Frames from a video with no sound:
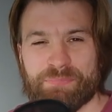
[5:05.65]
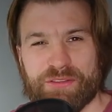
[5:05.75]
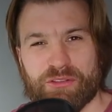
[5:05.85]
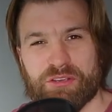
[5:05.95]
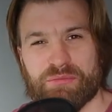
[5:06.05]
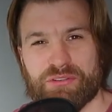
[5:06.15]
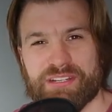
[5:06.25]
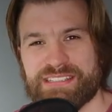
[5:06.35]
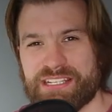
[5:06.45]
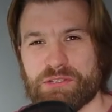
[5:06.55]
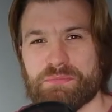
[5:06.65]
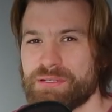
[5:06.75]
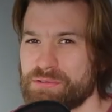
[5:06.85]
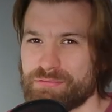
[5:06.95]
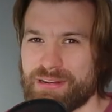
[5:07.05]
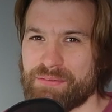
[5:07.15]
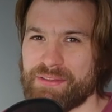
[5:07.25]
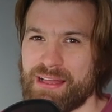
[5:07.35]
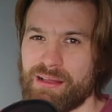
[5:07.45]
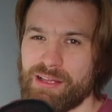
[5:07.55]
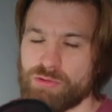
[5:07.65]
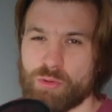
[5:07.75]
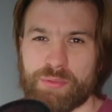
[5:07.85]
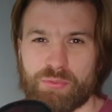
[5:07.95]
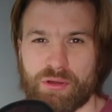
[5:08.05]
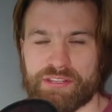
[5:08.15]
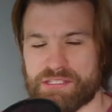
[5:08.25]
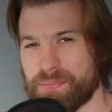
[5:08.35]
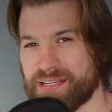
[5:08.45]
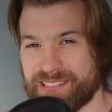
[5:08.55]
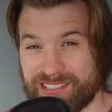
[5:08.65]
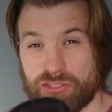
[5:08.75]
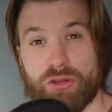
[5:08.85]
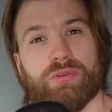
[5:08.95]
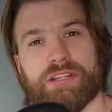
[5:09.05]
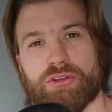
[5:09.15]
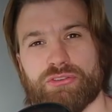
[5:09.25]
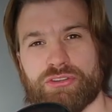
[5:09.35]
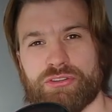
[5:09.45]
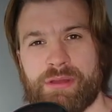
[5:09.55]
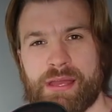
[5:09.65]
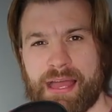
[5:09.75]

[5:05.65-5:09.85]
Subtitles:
then the community that you build around that will be one that's based solely on you,